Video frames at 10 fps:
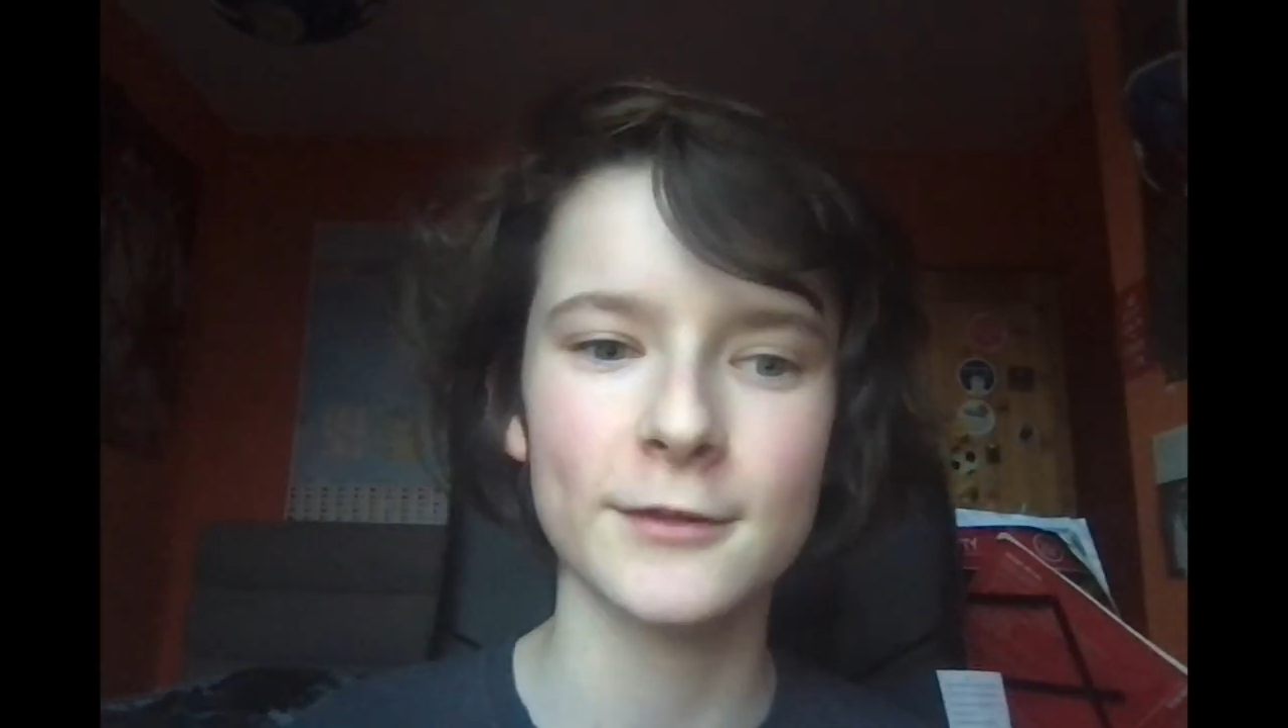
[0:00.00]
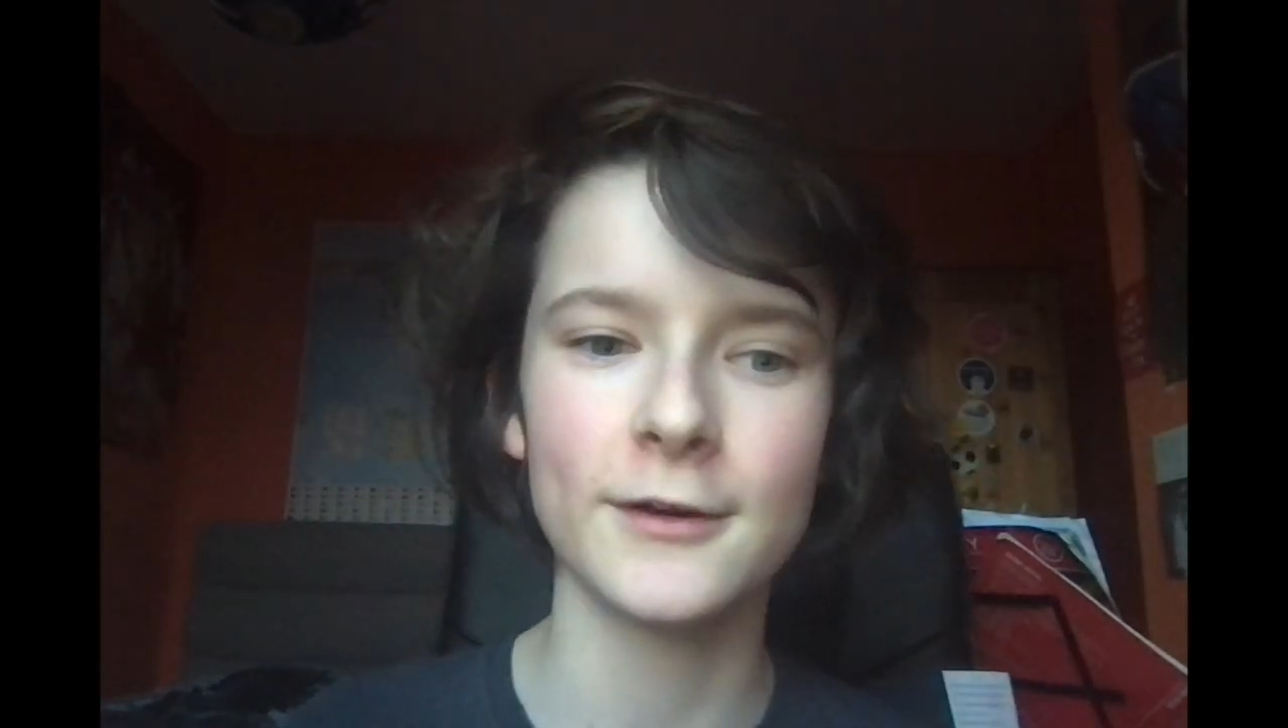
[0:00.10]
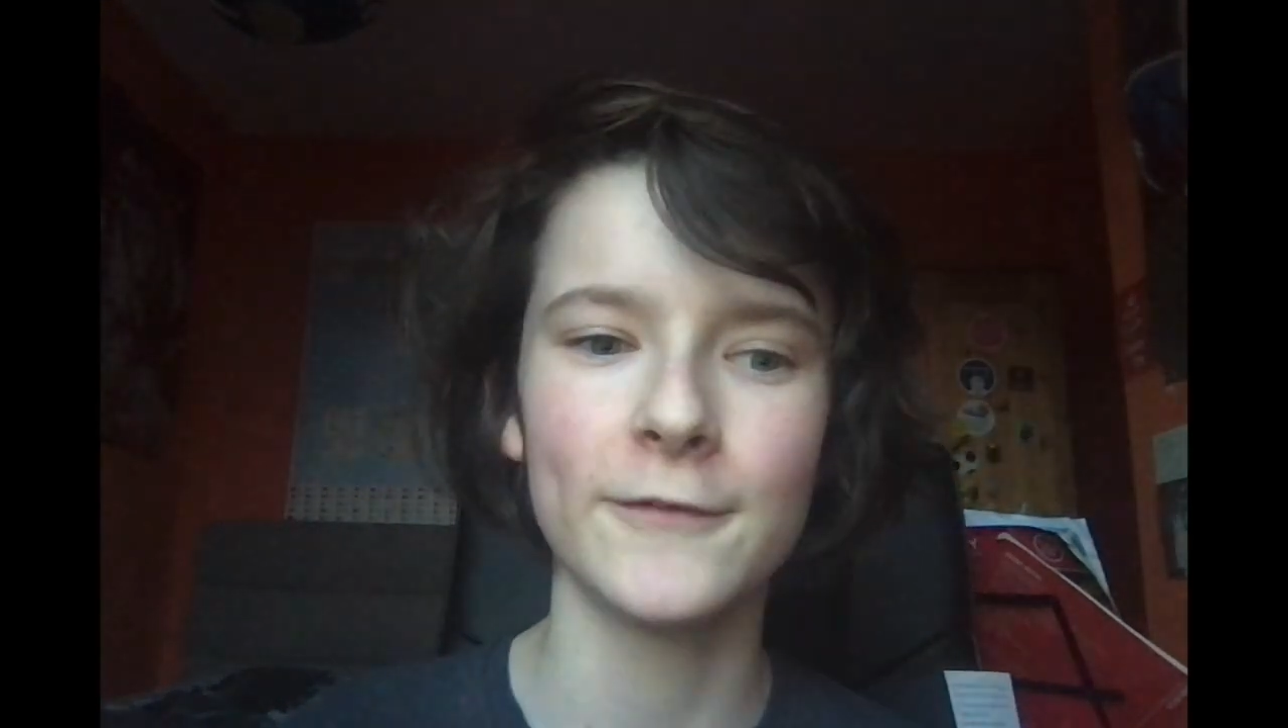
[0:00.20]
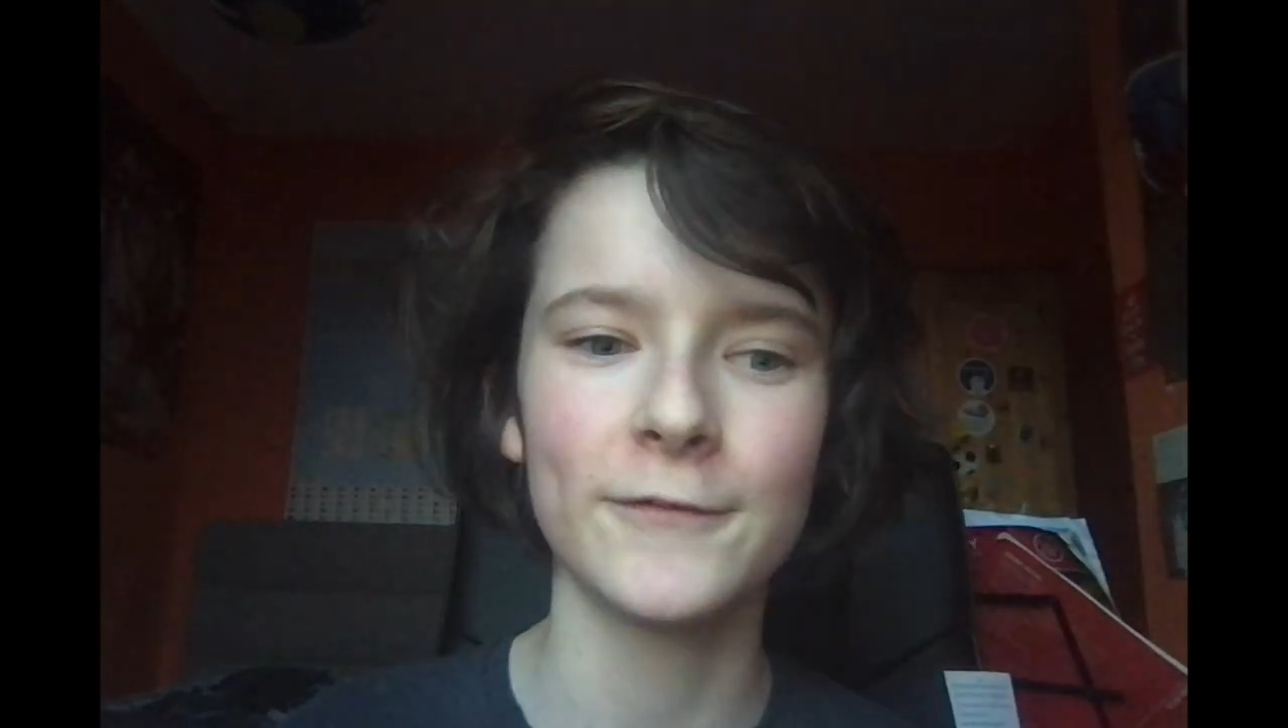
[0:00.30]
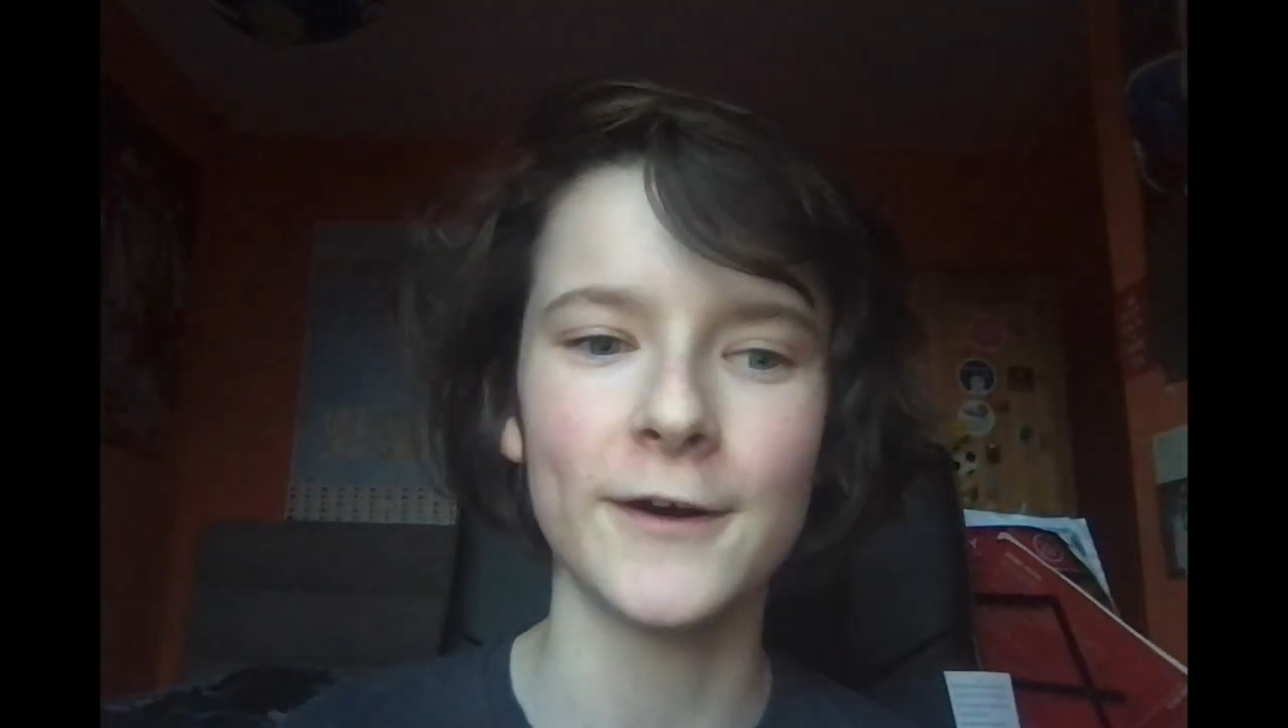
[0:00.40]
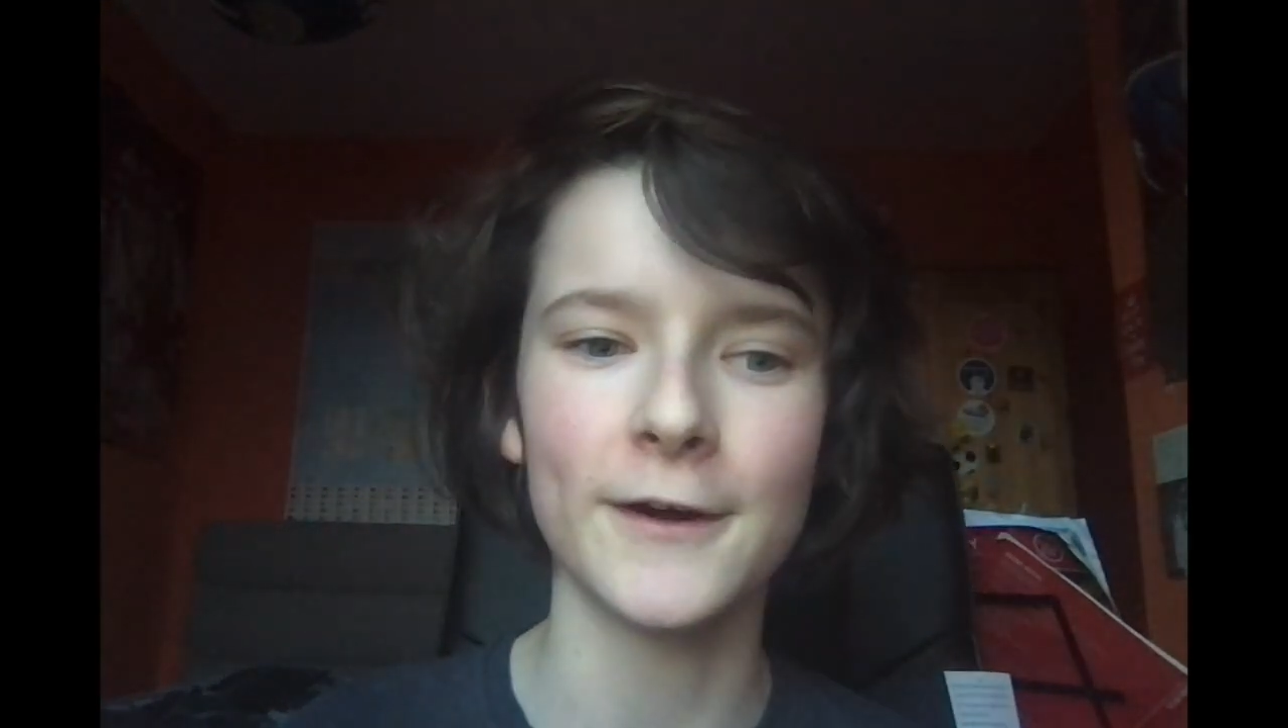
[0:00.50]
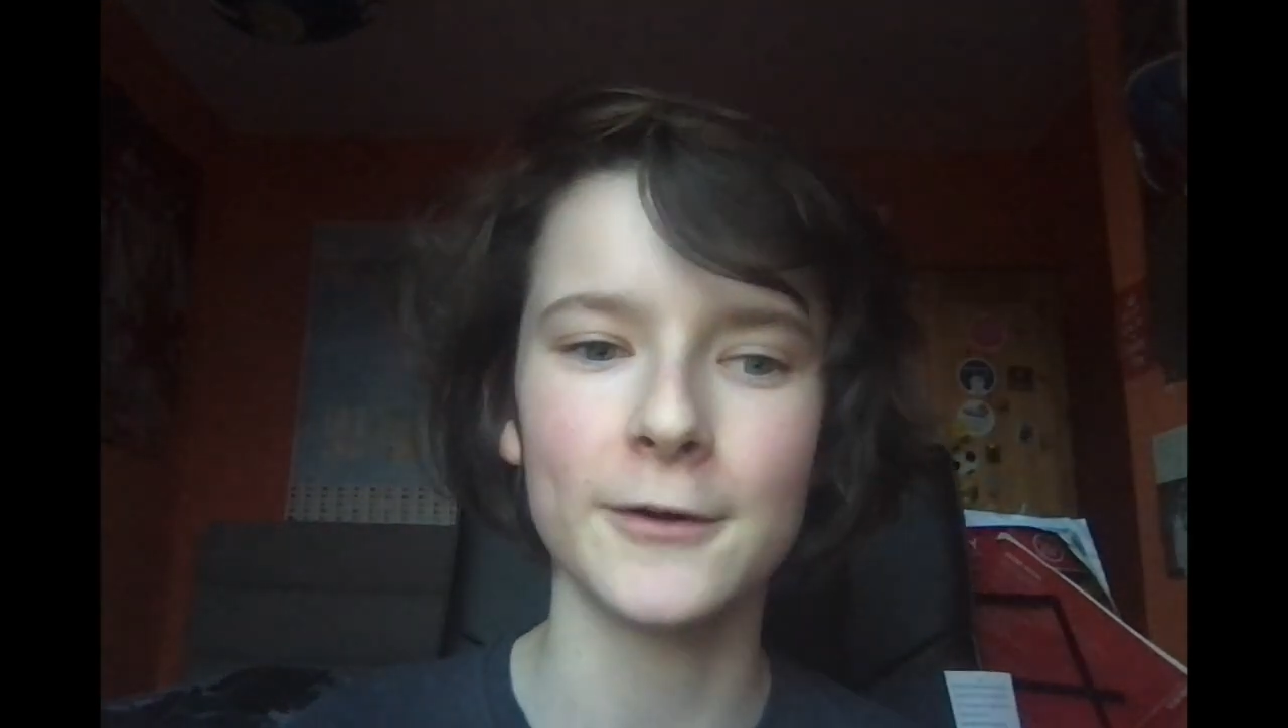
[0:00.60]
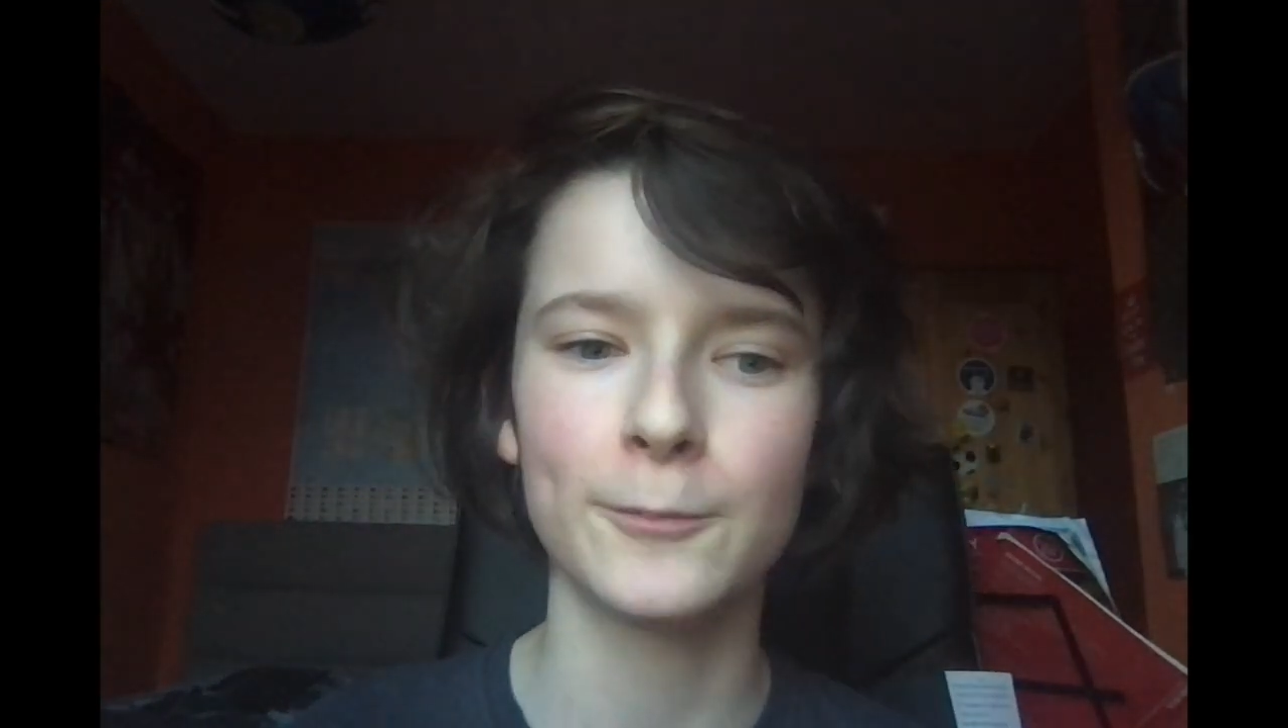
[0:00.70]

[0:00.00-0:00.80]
another